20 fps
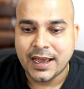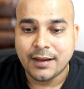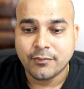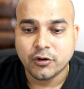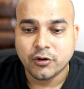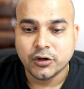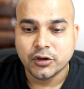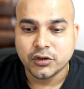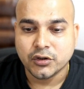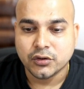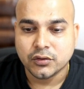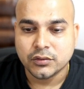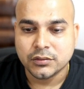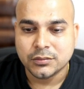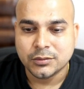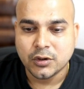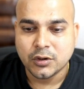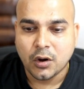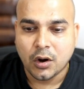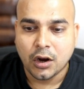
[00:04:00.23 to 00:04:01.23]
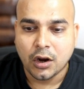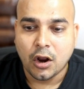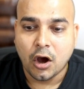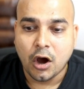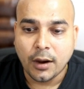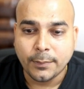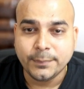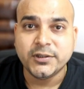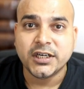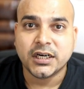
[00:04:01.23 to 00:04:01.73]
I'm going to call
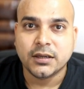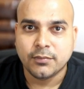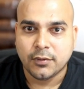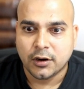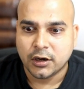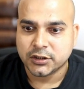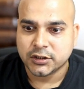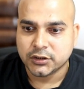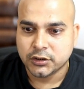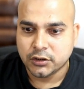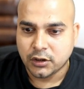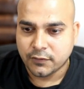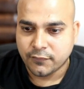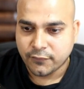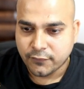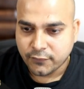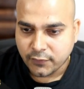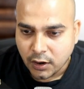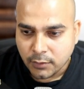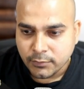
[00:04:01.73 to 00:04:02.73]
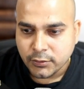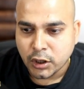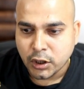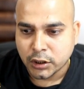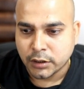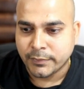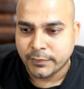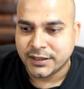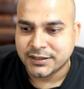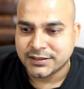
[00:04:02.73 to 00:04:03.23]

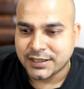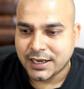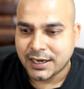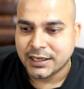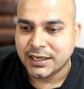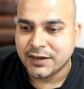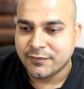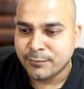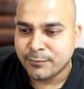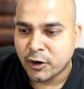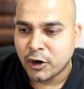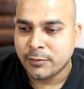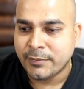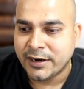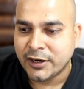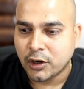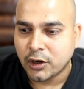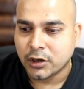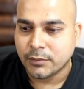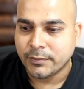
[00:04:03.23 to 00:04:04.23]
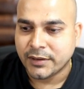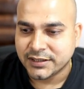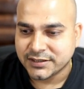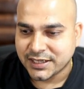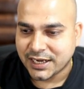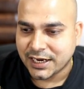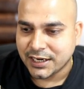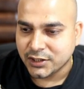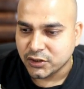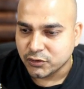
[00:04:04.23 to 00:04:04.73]
objectbox.fromDocuments. I'll give all my
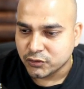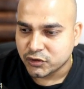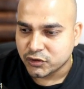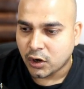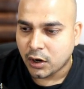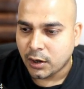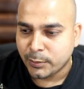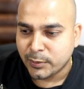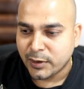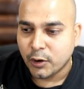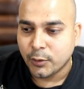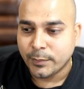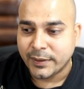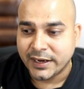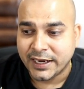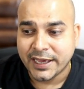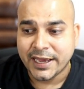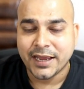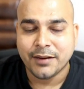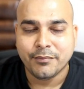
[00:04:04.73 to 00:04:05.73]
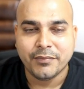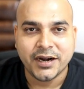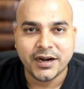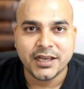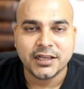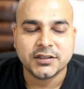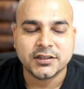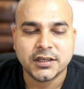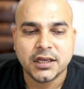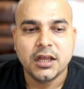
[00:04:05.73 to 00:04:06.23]
documents. I'll use OpenAI
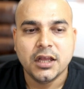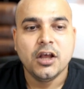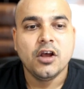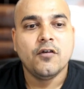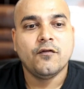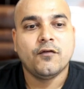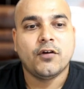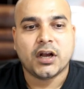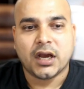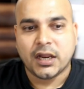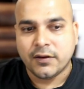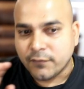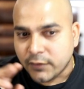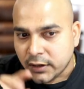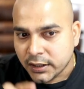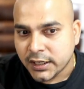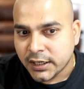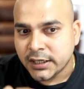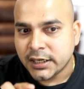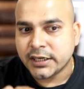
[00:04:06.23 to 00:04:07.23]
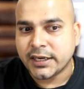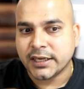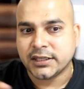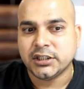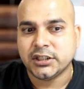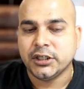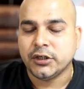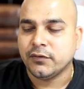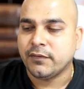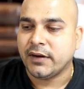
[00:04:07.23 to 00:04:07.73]
embeddings for converting the
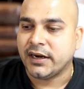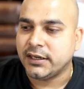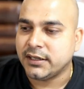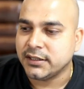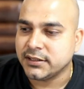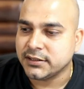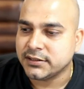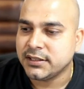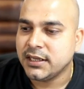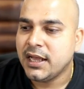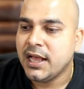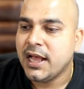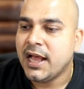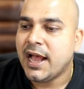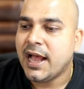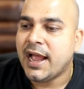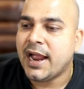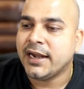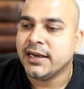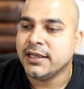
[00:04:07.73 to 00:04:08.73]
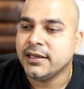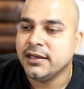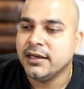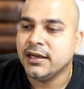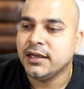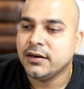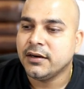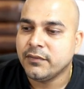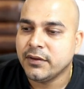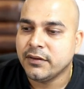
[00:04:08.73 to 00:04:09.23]
text into vectors. And
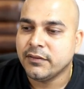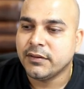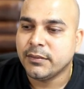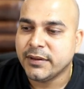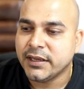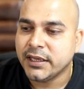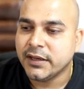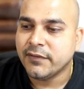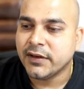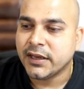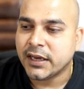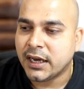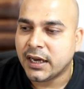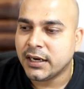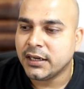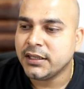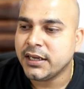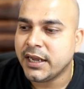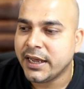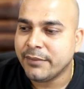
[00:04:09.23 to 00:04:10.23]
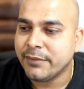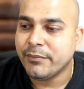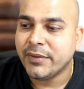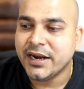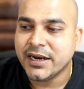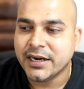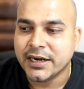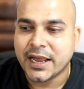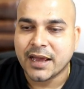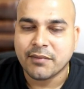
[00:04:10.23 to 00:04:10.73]
here we will be giving another
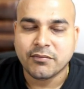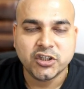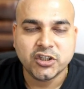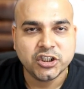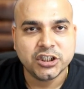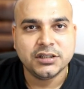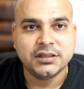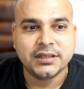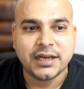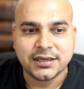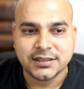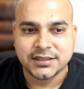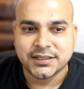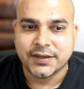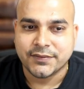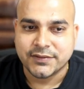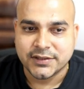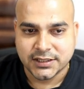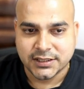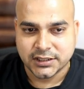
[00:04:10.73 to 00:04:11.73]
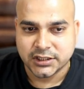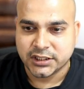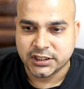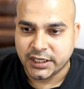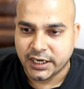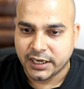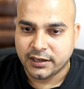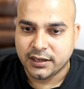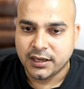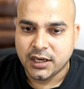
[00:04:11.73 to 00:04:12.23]
embedding dimension, that is
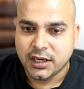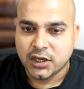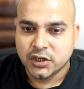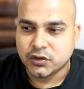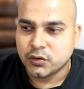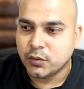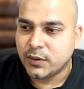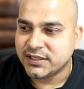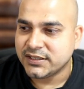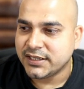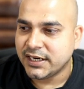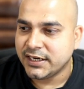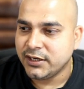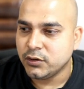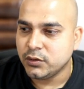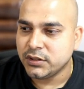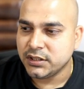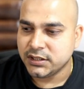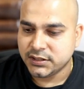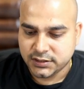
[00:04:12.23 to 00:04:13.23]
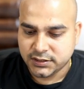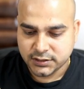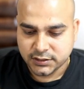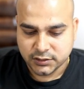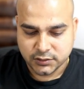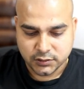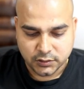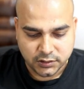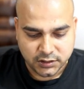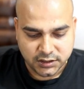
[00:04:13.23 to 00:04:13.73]
768. So once I do this,
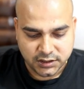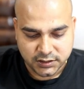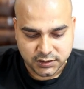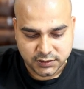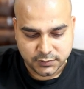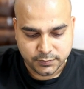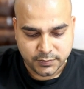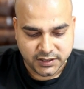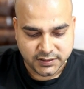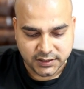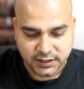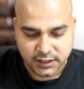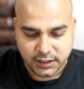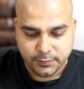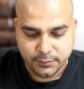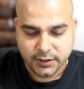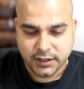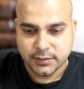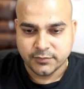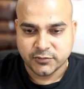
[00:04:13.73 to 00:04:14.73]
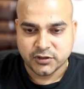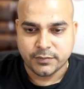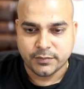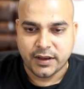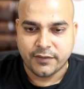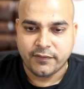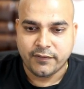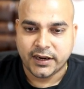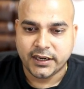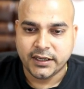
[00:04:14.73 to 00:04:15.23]
so this basically becomes
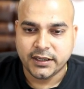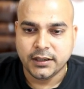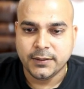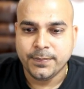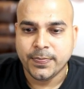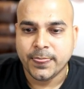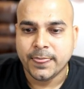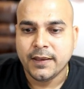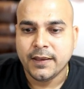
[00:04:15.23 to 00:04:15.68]
my vector.